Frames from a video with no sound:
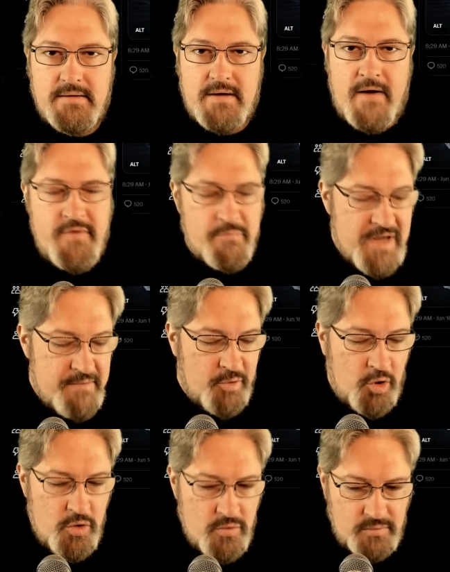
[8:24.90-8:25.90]
of the
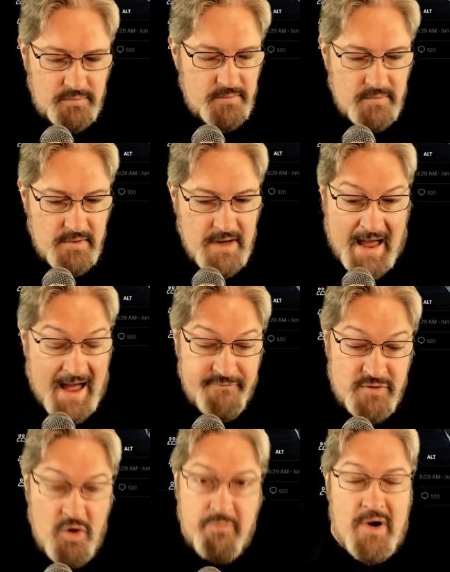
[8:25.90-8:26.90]
people who have
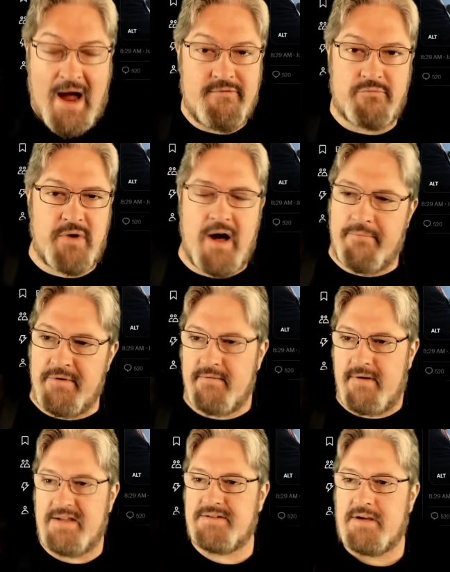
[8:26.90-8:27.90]
no private property
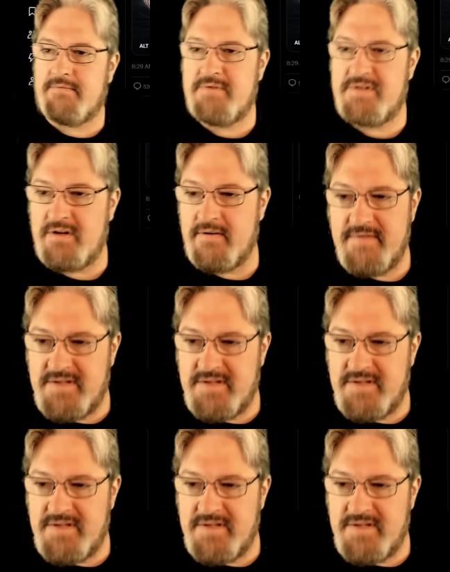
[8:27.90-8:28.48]
rights on reserve.